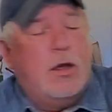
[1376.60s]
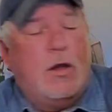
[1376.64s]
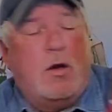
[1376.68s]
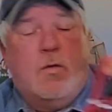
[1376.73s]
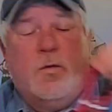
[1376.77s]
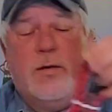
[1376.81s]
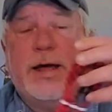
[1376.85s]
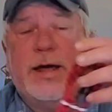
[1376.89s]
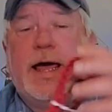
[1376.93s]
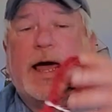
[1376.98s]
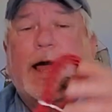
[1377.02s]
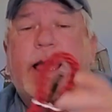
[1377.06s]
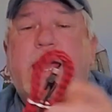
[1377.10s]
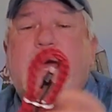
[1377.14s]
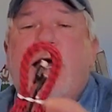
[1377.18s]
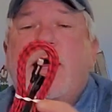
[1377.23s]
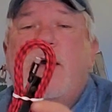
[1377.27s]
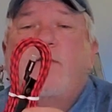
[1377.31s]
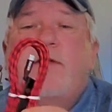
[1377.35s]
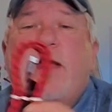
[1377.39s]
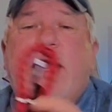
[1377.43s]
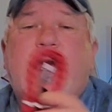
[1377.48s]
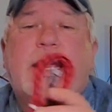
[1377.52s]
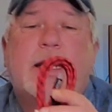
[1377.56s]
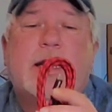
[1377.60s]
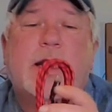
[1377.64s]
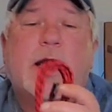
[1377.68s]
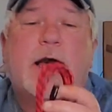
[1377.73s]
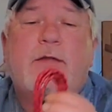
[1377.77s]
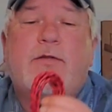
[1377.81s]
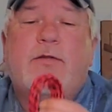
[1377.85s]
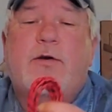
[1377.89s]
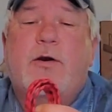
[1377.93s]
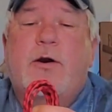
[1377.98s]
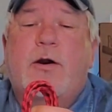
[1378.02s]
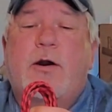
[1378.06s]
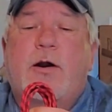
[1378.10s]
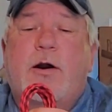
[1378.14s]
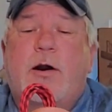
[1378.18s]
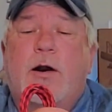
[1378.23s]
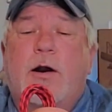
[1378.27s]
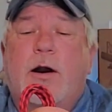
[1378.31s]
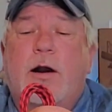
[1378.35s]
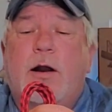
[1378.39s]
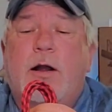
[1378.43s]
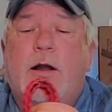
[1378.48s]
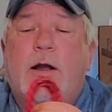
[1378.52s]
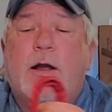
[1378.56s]
We have
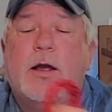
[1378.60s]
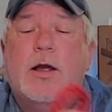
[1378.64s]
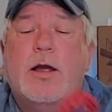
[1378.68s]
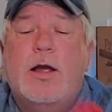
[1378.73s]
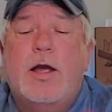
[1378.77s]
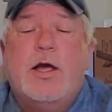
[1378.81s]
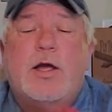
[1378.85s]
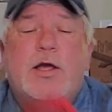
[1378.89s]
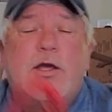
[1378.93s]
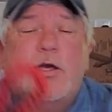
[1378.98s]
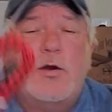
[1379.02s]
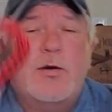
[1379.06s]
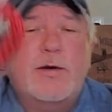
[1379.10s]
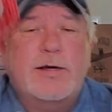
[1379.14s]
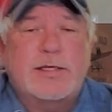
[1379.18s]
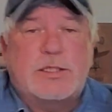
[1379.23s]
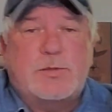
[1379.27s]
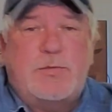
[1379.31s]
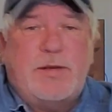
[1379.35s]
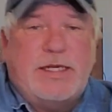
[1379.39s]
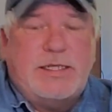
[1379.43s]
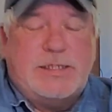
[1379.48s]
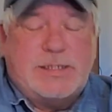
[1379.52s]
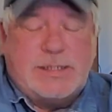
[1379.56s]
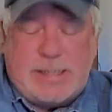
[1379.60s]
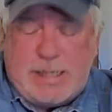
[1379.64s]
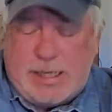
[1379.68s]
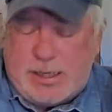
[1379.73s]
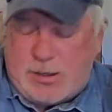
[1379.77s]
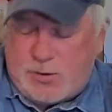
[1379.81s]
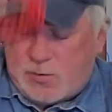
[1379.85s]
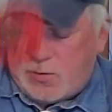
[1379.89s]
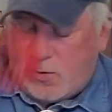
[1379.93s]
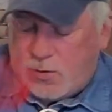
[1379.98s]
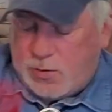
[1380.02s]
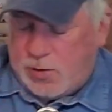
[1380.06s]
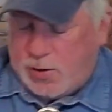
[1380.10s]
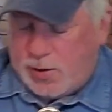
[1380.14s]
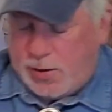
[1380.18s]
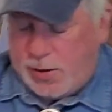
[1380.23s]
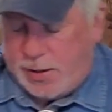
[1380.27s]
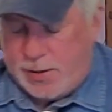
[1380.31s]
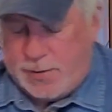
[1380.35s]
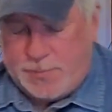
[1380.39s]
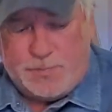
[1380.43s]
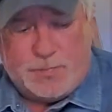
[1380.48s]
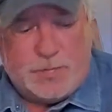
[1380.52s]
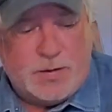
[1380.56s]
another USB-C
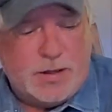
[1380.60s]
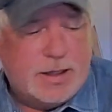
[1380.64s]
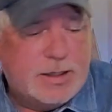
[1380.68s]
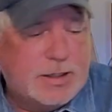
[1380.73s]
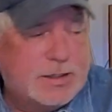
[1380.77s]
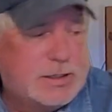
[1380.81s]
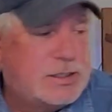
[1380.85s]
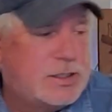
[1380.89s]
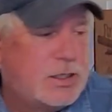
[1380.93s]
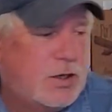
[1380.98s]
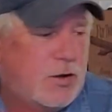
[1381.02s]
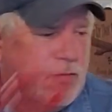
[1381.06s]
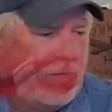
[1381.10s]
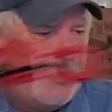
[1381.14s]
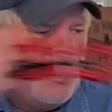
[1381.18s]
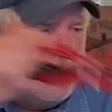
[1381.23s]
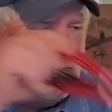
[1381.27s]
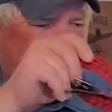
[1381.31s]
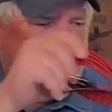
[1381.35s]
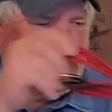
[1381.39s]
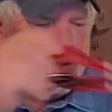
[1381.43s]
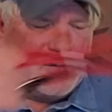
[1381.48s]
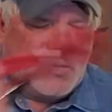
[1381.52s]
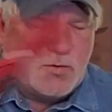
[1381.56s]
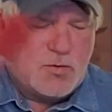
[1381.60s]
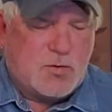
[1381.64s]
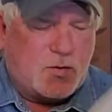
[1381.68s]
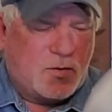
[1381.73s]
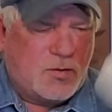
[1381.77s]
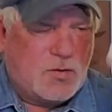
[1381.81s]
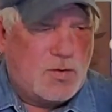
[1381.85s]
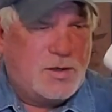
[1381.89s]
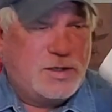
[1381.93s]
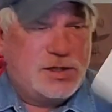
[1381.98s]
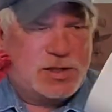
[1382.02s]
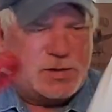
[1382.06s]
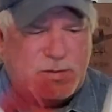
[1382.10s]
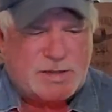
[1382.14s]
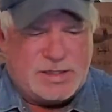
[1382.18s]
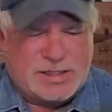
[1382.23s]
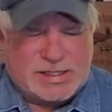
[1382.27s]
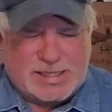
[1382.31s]
cord. So those two cords must